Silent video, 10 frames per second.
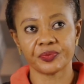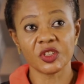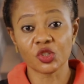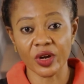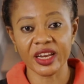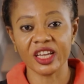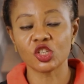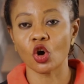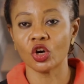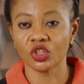drainage
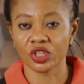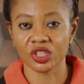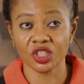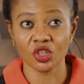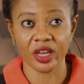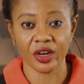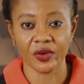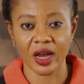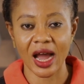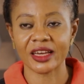in your
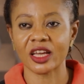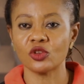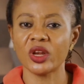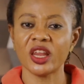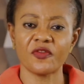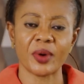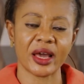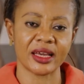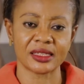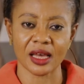area, and then you live by
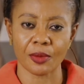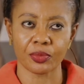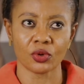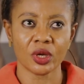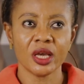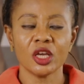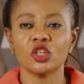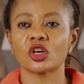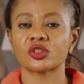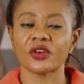example.
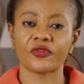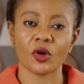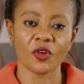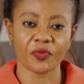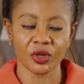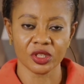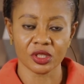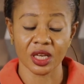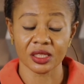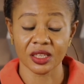It's also a form of
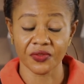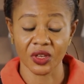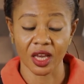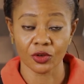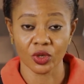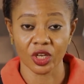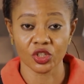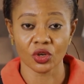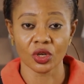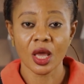civic
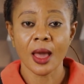education.